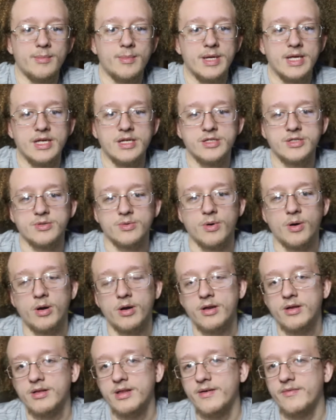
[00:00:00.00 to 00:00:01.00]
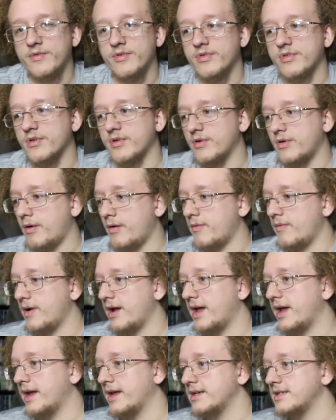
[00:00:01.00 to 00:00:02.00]
making sure audio levels are
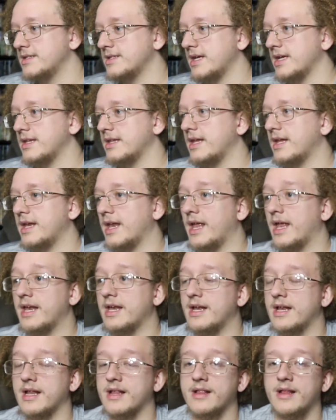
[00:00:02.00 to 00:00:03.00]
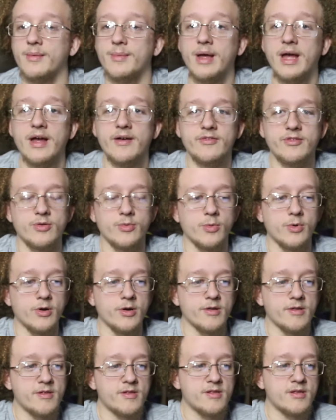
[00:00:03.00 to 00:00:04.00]
alright, and then editing them
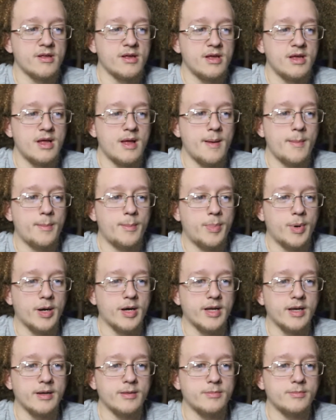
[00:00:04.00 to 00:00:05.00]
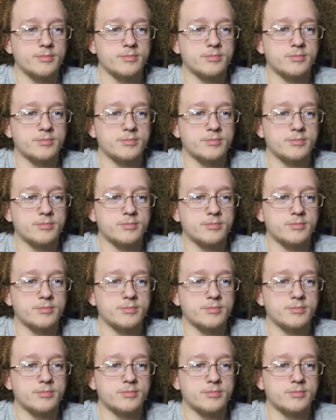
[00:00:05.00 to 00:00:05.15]
afterwards. But